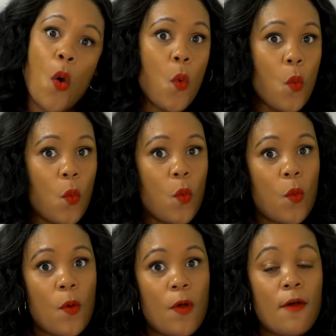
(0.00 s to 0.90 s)
Oh,
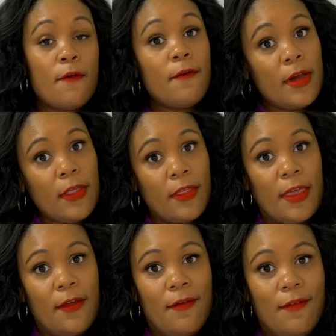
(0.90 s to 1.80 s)

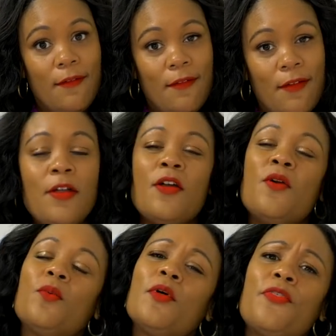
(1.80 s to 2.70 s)
really?
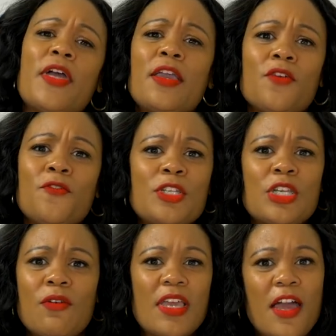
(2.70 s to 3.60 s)
Well, thank you for
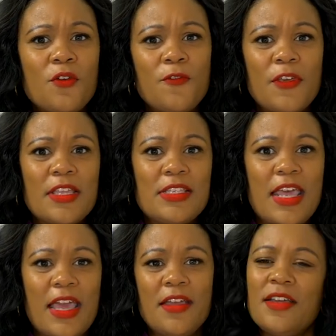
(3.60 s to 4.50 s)
sharing how you feel
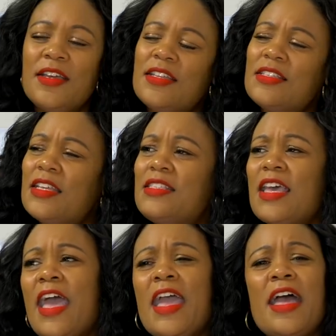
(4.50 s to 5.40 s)
today.
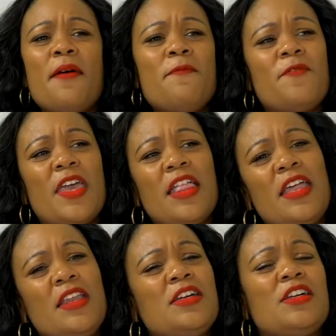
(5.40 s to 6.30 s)
Today I'm
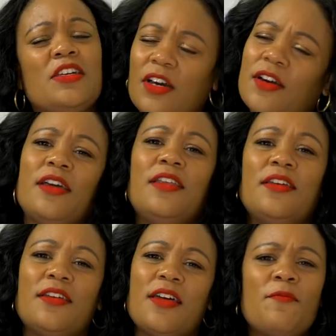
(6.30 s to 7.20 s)
feeling good.
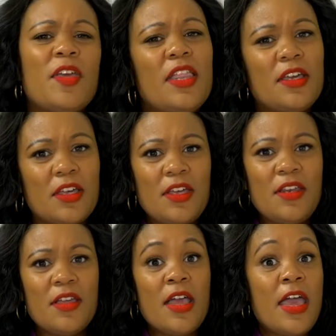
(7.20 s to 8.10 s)
I'm feeling good
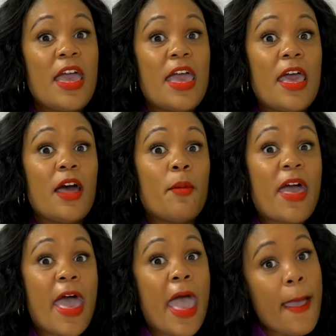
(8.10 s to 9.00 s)
and I'm
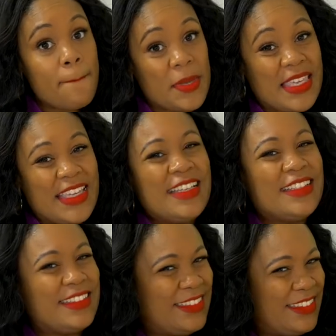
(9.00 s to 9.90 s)

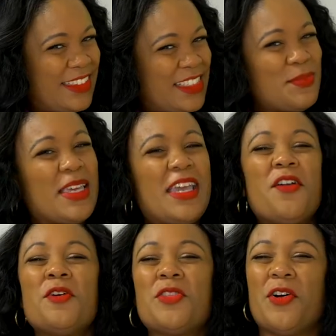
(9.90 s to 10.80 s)
happy to be
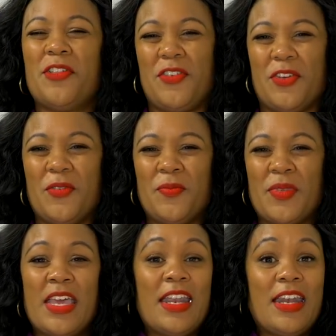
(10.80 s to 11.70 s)
here with all of you.
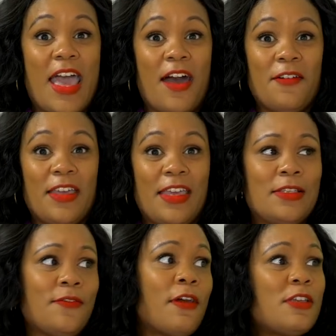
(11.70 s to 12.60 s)
Now, it's
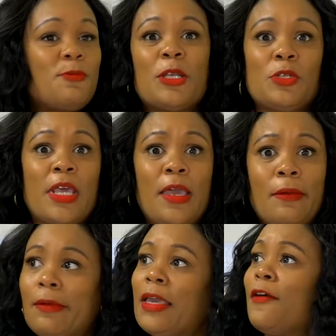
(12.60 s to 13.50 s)
a very special day.
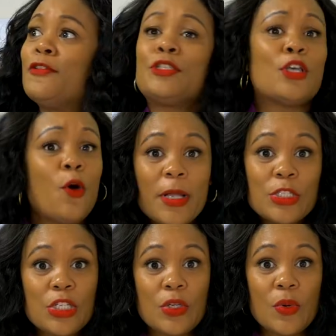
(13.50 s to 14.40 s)
We have so
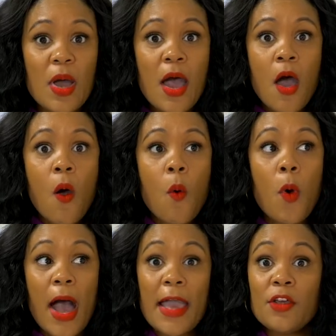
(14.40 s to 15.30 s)
much to do.
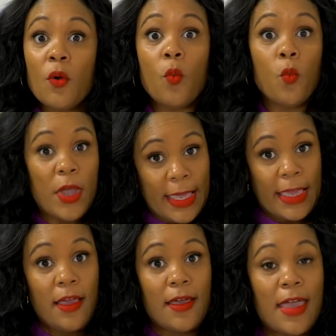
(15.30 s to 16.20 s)
Why don't
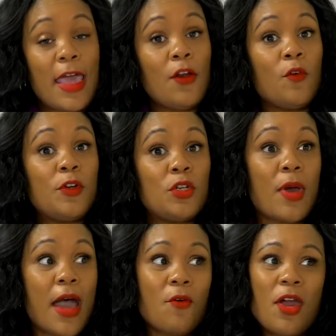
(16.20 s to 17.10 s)
we head over to
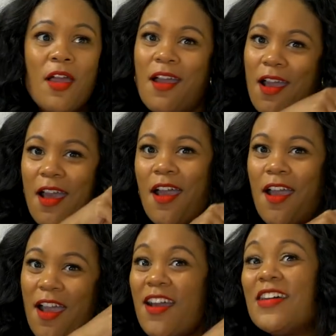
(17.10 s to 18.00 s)
our
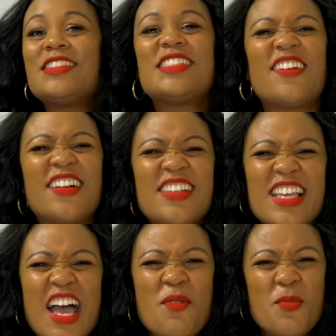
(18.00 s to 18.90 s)
circle
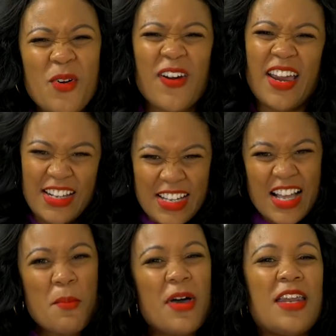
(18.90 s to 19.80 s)
time board?
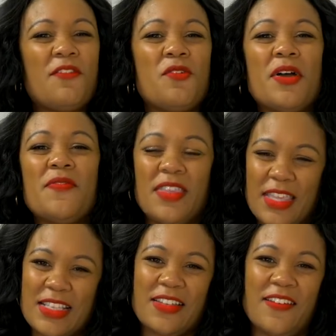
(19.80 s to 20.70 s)
Come on, everyone.
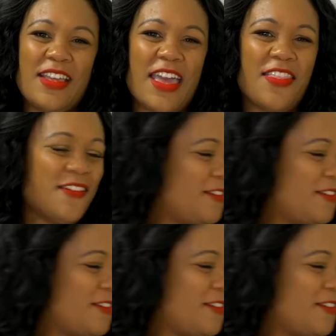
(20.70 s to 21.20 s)
Let's go together.